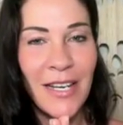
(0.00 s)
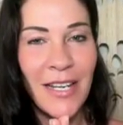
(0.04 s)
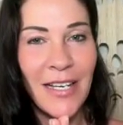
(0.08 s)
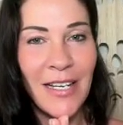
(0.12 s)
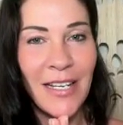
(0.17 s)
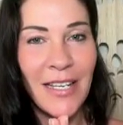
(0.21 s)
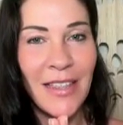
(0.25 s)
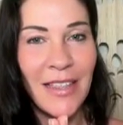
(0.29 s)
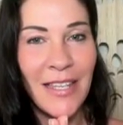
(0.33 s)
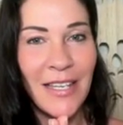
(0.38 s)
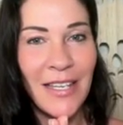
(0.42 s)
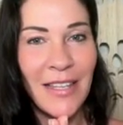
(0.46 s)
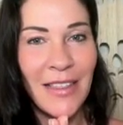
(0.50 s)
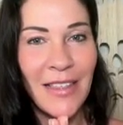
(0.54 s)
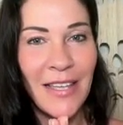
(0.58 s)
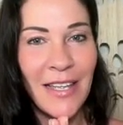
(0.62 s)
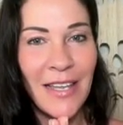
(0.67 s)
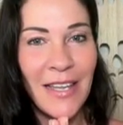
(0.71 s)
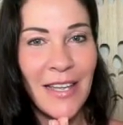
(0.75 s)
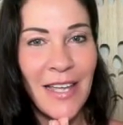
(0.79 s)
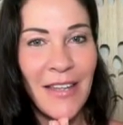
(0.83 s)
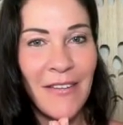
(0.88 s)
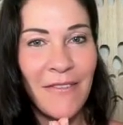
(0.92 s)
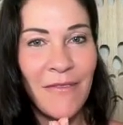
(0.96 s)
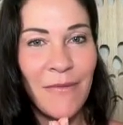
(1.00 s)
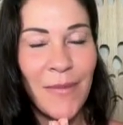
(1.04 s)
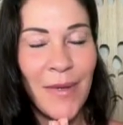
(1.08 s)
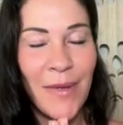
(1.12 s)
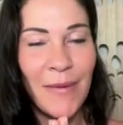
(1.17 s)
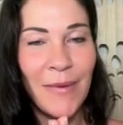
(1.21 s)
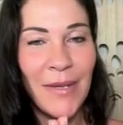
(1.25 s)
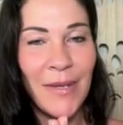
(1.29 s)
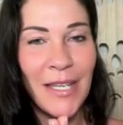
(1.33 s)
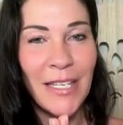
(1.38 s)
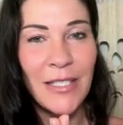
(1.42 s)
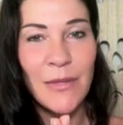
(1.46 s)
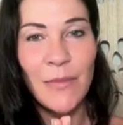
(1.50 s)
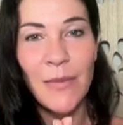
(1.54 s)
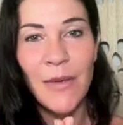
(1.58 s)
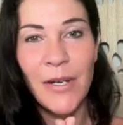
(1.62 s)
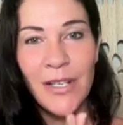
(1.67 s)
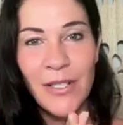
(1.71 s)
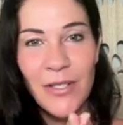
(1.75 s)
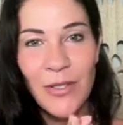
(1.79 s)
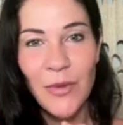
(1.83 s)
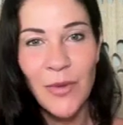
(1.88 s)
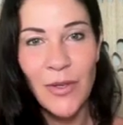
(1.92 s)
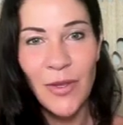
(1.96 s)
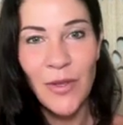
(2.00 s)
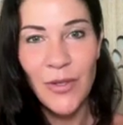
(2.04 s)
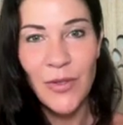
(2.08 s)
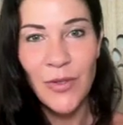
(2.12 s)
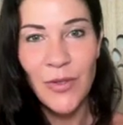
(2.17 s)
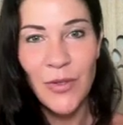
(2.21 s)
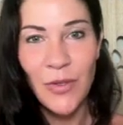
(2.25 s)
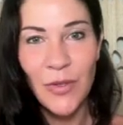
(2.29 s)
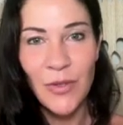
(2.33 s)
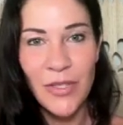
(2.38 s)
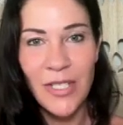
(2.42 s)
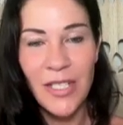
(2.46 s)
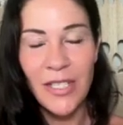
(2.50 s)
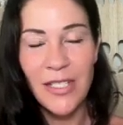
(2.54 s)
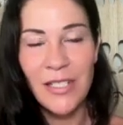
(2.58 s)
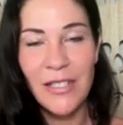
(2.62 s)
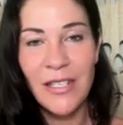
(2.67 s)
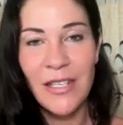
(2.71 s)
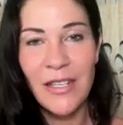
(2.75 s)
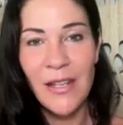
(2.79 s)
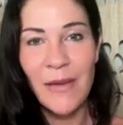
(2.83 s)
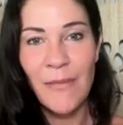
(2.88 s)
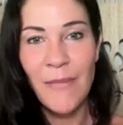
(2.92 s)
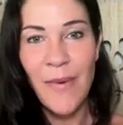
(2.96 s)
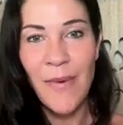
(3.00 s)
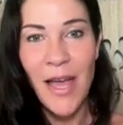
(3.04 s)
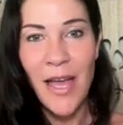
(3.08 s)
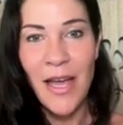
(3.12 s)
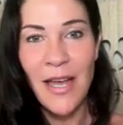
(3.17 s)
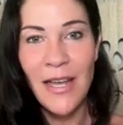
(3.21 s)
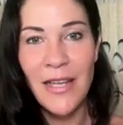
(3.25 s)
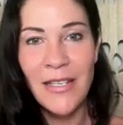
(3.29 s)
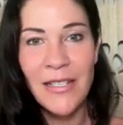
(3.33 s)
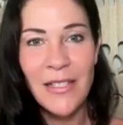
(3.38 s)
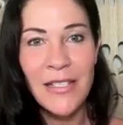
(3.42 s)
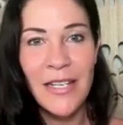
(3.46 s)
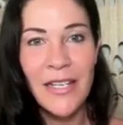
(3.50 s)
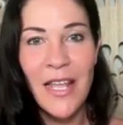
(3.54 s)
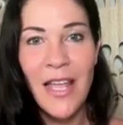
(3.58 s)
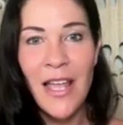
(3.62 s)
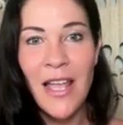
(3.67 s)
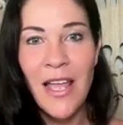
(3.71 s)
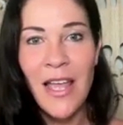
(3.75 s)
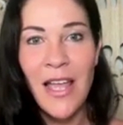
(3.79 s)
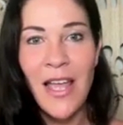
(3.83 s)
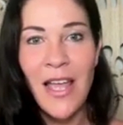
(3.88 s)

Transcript: anything that I've maybe experienced with the solstice in the past.